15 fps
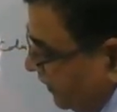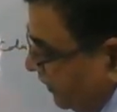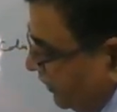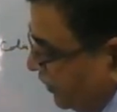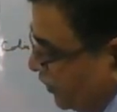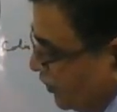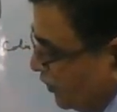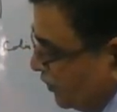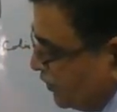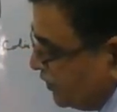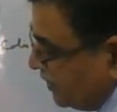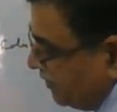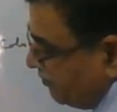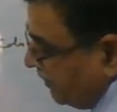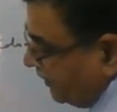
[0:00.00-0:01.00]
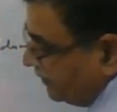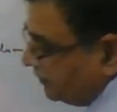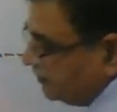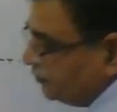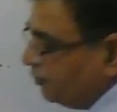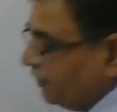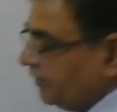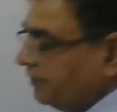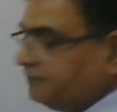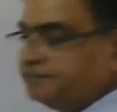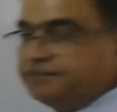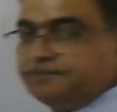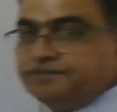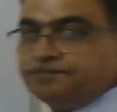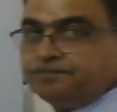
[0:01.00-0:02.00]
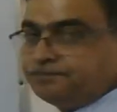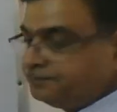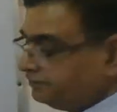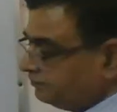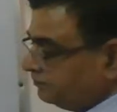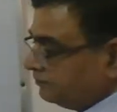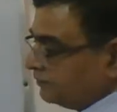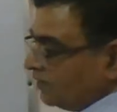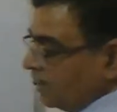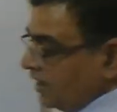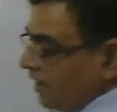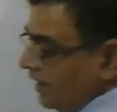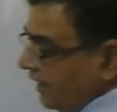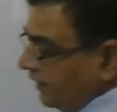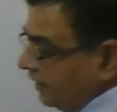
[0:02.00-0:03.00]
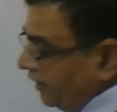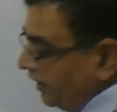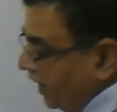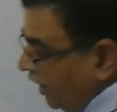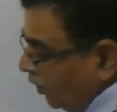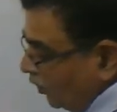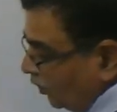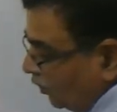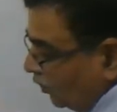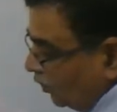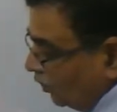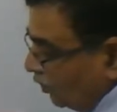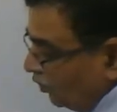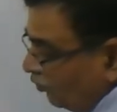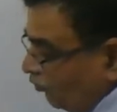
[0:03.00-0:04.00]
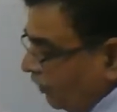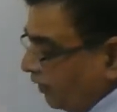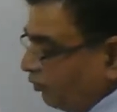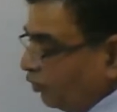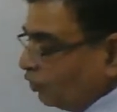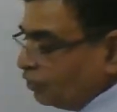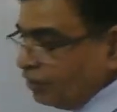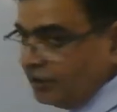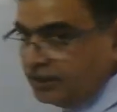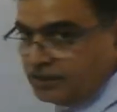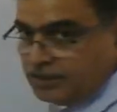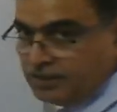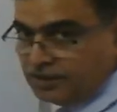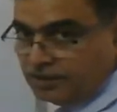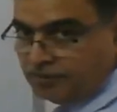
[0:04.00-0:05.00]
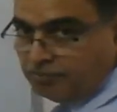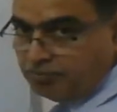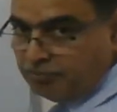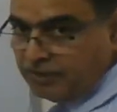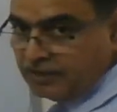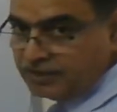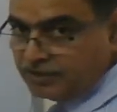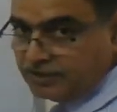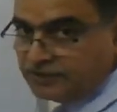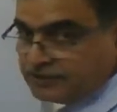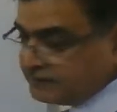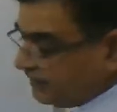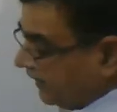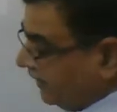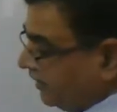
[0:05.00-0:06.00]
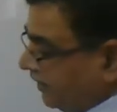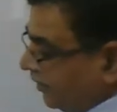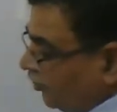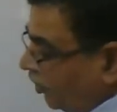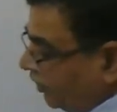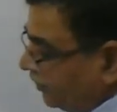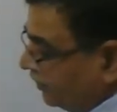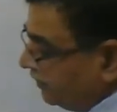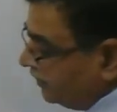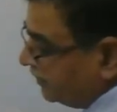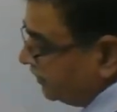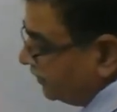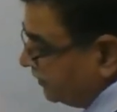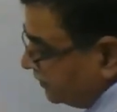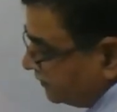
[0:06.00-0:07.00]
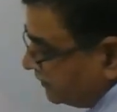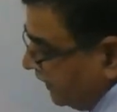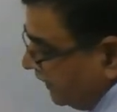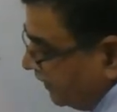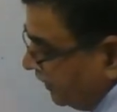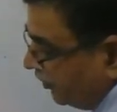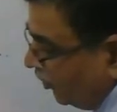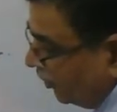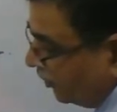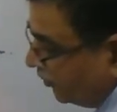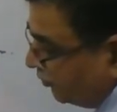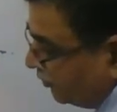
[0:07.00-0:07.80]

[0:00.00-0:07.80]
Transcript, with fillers: into C minus B. And now, one more thing, make them cyclic order. Cyclic order